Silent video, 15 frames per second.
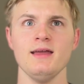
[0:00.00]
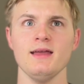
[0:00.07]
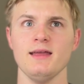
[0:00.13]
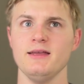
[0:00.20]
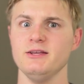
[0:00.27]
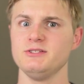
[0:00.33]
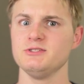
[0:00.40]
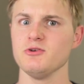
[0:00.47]

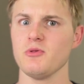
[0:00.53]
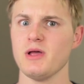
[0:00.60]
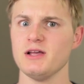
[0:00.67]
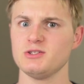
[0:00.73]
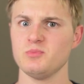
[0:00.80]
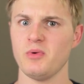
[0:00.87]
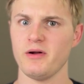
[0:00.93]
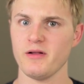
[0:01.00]
is their
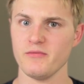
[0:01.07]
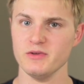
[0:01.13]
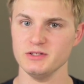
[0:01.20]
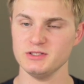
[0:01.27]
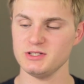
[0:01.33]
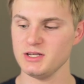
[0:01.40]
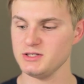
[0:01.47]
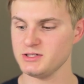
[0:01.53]
last play of the
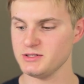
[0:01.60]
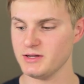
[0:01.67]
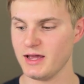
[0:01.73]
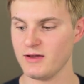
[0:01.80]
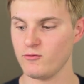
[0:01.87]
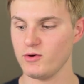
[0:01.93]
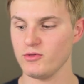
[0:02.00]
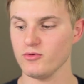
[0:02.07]
season
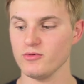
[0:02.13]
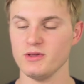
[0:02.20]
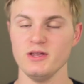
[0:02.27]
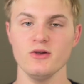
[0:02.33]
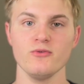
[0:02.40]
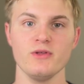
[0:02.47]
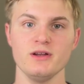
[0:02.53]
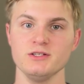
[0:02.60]
halfway through the
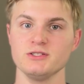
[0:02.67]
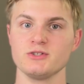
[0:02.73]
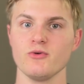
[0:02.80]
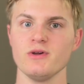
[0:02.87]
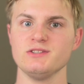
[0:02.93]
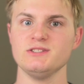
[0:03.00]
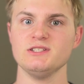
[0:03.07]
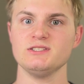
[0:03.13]
year. That is
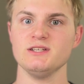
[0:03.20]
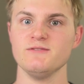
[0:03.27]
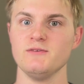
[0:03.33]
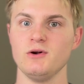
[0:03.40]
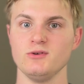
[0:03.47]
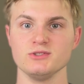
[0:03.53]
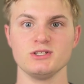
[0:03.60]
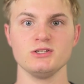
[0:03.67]
crazy.
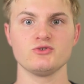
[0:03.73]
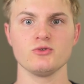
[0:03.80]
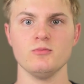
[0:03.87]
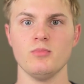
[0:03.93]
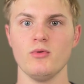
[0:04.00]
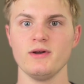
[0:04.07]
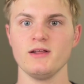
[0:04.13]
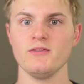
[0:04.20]
CFL Central
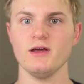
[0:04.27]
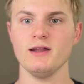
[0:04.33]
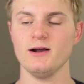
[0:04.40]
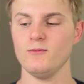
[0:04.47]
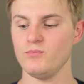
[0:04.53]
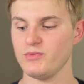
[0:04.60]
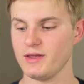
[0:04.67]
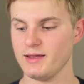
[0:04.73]
pointed that
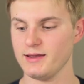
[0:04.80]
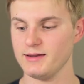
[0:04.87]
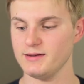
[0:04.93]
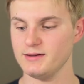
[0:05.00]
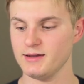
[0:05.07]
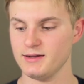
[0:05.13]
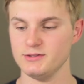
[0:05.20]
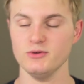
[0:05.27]
out,
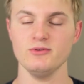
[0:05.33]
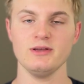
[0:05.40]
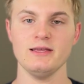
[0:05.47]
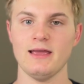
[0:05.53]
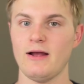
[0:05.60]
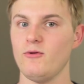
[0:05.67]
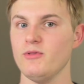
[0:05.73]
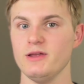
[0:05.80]
and I don't get
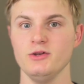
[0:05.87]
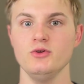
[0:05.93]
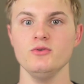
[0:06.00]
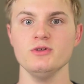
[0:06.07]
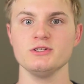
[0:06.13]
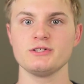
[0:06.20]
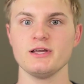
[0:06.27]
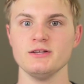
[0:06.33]
how they
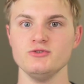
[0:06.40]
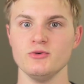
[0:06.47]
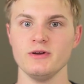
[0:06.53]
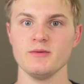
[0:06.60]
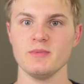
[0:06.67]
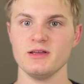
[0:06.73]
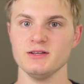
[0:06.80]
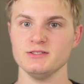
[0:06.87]
do the
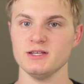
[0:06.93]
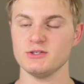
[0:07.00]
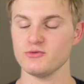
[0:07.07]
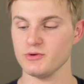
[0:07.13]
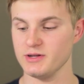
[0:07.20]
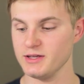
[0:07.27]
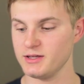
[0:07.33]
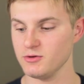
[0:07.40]
scheduling because that's
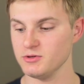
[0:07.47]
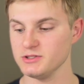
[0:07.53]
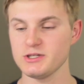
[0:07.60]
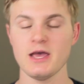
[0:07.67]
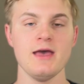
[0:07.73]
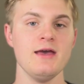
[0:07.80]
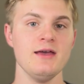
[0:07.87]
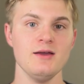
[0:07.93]
ridiculous.
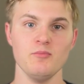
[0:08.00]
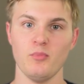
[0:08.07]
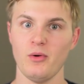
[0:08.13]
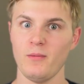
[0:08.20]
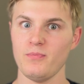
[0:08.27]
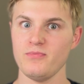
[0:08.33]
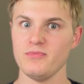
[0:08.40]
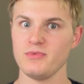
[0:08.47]

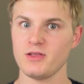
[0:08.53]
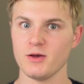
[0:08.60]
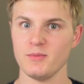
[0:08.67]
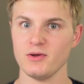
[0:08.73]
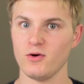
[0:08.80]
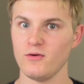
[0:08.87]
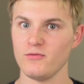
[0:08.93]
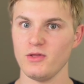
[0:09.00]
But
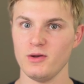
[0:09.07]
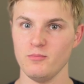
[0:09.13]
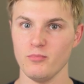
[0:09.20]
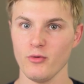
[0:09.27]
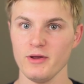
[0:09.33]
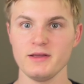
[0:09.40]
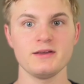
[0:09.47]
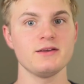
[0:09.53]
coming off that
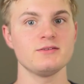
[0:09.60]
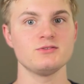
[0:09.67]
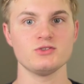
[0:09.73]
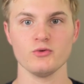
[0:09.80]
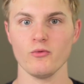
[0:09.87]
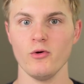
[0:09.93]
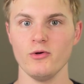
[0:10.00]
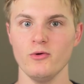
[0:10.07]
break,
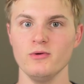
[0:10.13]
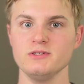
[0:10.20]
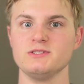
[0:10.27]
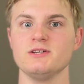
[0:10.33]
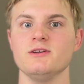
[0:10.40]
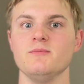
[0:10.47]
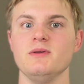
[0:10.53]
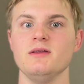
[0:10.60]
Toronto is
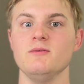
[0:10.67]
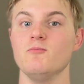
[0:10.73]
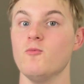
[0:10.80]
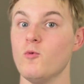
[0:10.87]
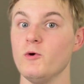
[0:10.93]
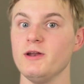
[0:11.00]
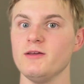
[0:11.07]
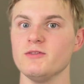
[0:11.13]
going to be
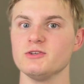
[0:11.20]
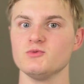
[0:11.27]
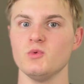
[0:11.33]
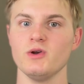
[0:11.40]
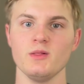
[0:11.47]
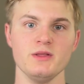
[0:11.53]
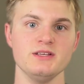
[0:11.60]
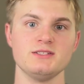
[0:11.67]
winning this
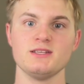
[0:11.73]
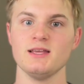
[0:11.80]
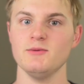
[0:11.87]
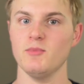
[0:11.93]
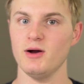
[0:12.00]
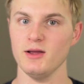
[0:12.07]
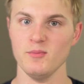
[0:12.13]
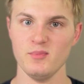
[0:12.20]
one, at least in
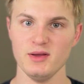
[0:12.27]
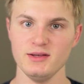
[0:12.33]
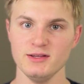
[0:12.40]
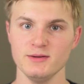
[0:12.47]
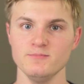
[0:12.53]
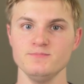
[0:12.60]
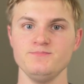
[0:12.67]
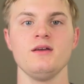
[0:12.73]
my opinion.